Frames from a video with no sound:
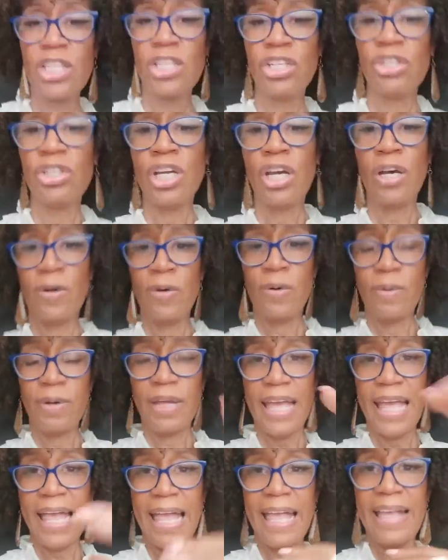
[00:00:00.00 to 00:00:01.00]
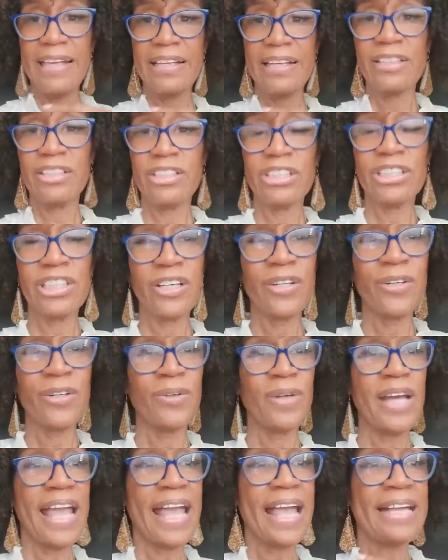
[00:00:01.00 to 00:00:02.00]
You know,
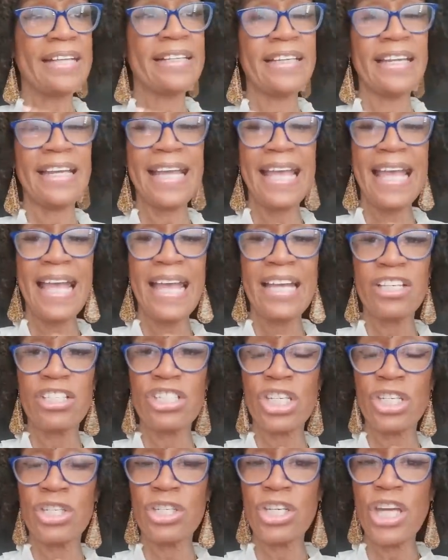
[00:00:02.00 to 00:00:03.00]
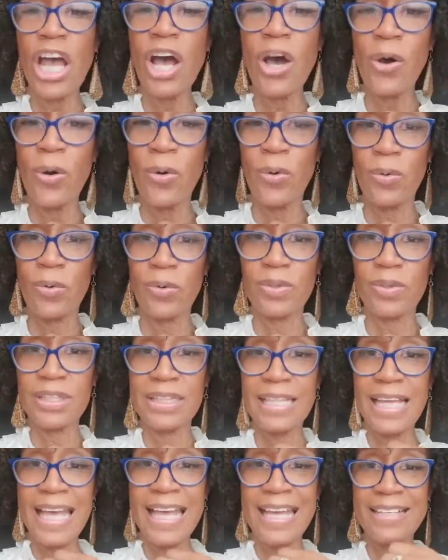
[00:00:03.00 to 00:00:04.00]
and to know
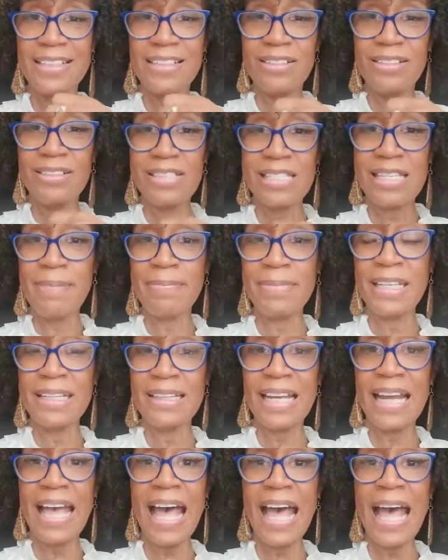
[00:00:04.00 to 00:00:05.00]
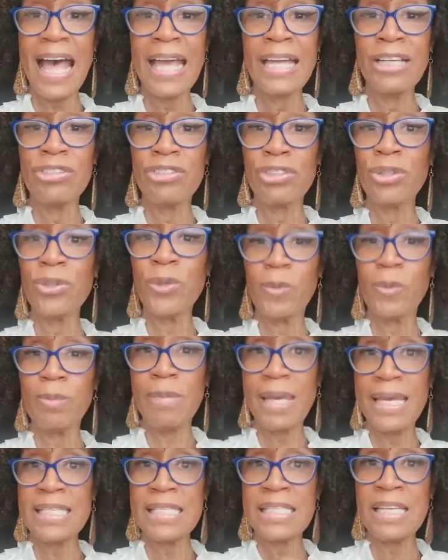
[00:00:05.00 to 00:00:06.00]
that something that I do
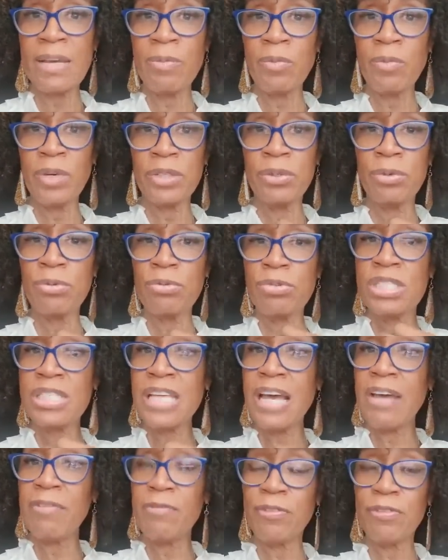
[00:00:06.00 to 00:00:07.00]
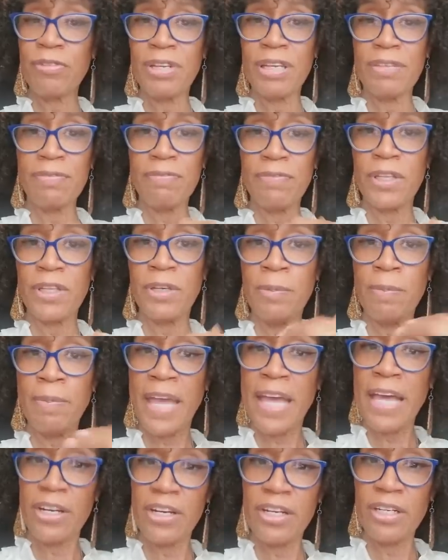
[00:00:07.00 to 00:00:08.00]
makes someone who's suffering feel
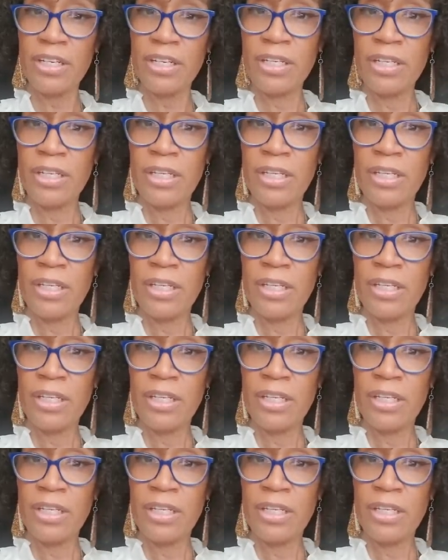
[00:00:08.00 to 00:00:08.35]
better